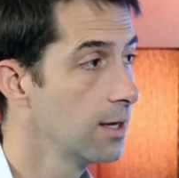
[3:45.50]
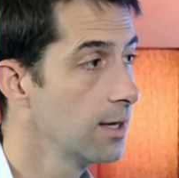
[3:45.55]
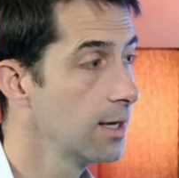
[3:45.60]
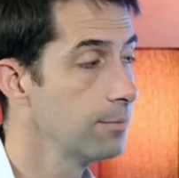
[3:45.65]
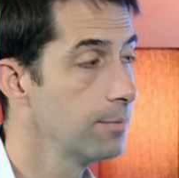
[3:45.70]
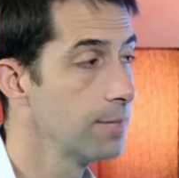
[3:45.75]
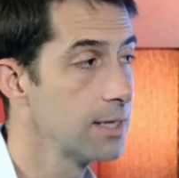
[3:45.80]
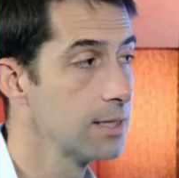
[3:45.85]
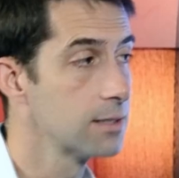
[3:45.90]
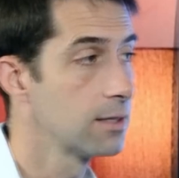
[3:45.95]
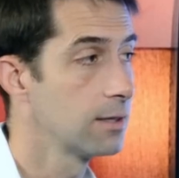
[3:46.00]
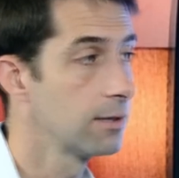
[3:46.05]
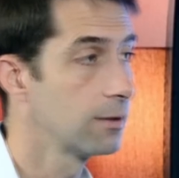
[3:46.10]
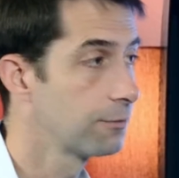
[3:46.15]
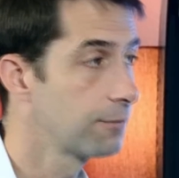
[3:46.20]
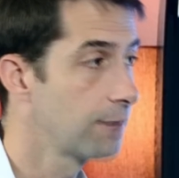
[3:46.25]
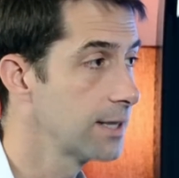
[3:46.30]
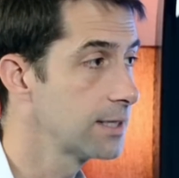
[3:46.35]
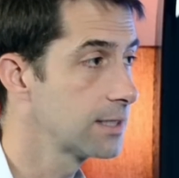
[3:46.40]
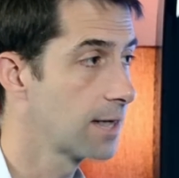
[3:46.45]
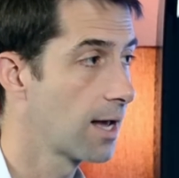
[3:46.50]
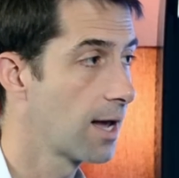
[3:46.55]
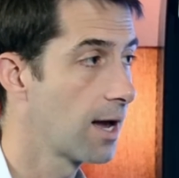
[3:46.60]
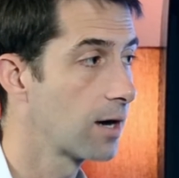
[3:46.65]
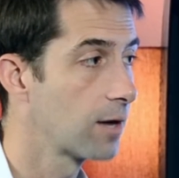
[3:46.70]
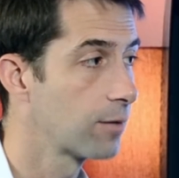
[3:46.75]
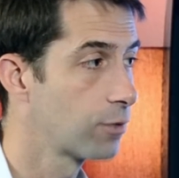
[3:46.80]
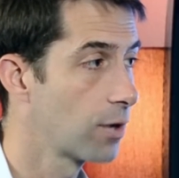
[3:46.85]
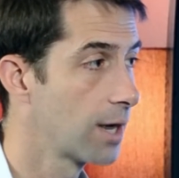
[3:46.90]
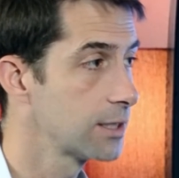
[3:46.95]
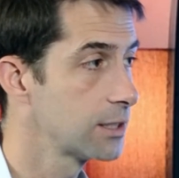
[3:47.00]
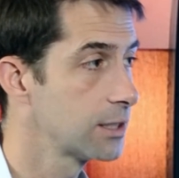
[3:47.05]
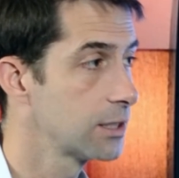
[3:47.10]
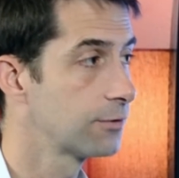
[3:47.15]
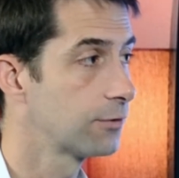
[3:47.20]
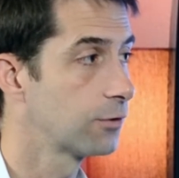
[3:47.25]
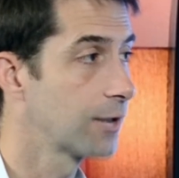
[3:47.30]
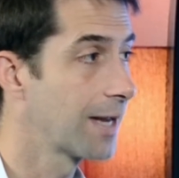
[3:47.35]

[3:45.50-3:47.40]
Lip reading: It means that they're facing higher prices for